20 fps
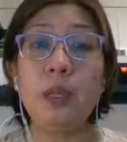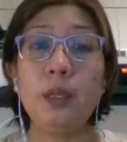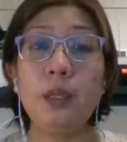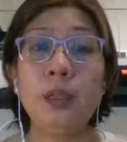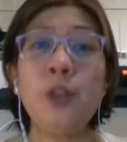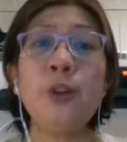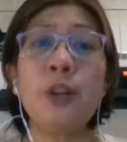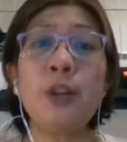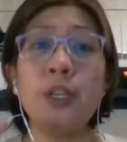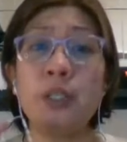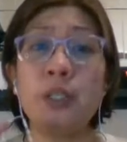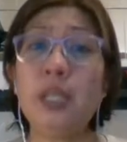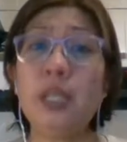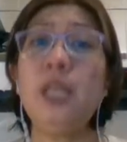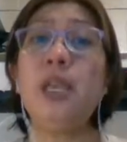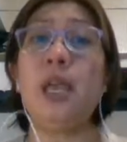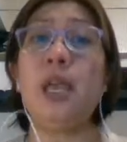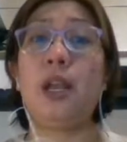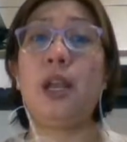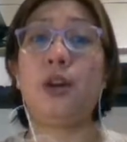There are
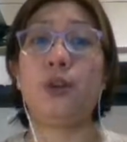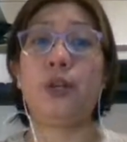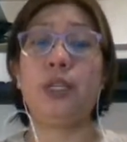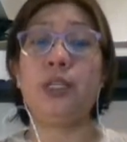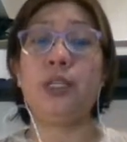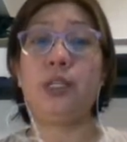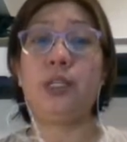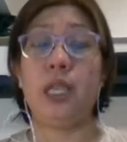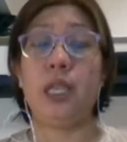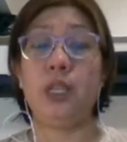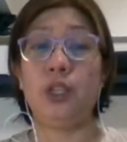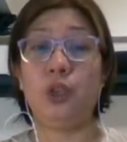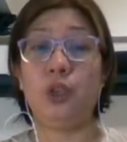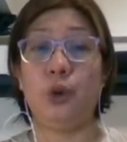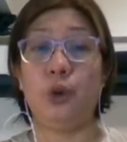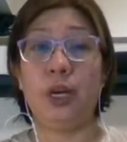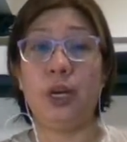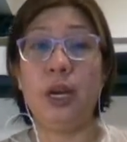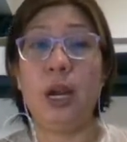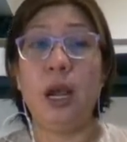3 errors in
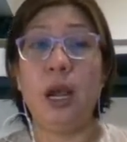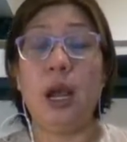your